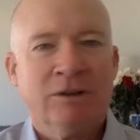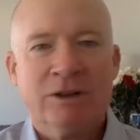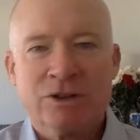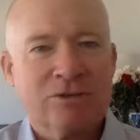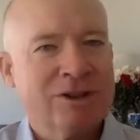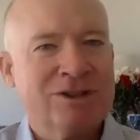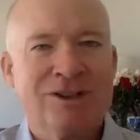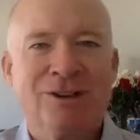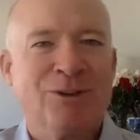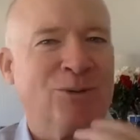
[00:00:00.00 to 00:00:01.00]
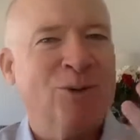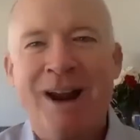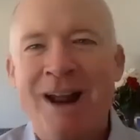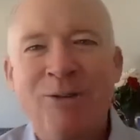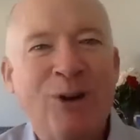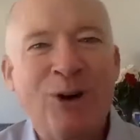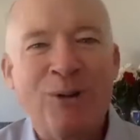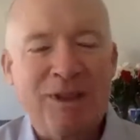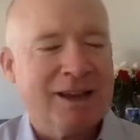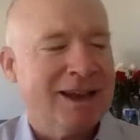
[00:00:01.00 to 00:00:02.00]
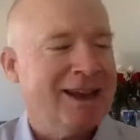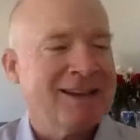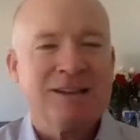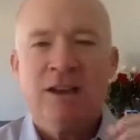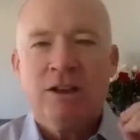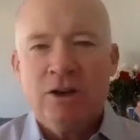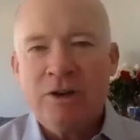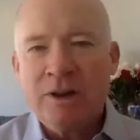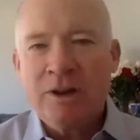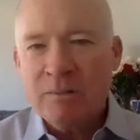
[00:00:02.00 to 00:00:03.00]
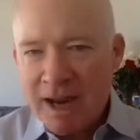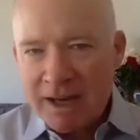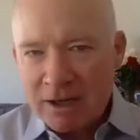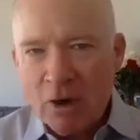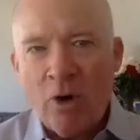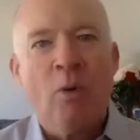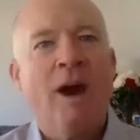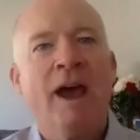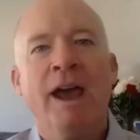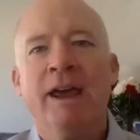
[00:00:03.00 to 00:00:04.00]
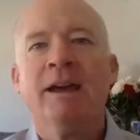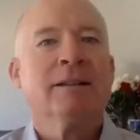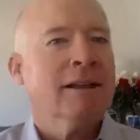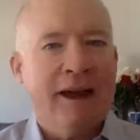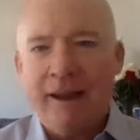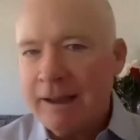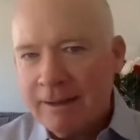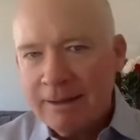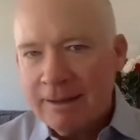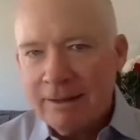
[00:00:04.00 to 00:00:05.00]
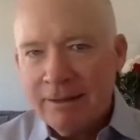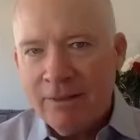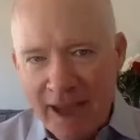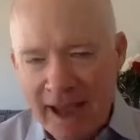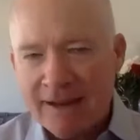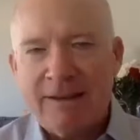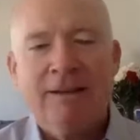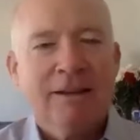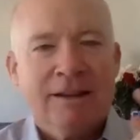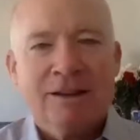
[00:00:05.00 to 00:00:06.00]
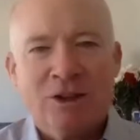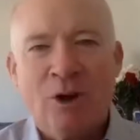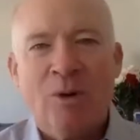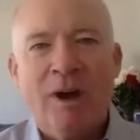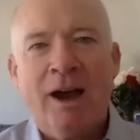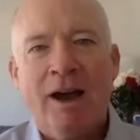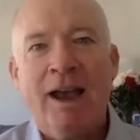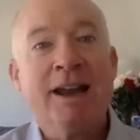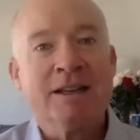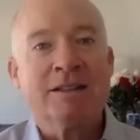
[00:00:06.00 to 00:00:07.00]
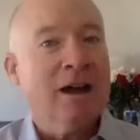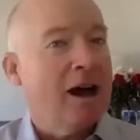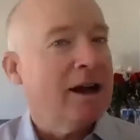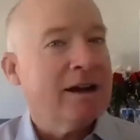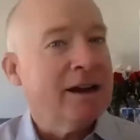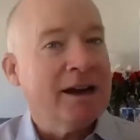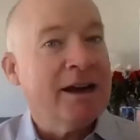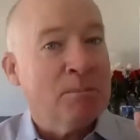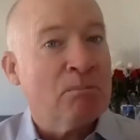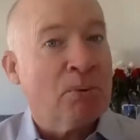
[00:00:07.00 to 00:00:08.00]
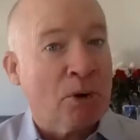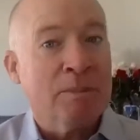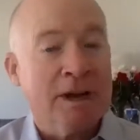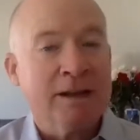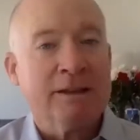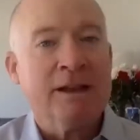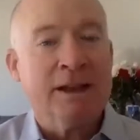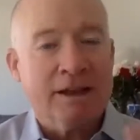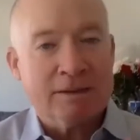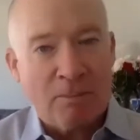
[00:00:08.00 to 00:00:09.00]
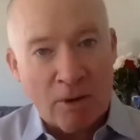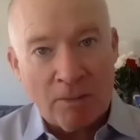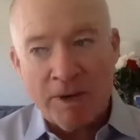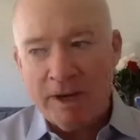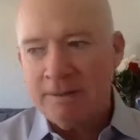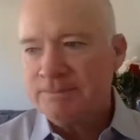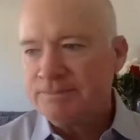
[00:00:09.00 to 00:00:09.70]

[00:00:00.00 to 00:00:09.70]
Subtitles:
astringent or whatever be the case, you can make it go away like that. So and it's not an impermanent thing, it's permanent.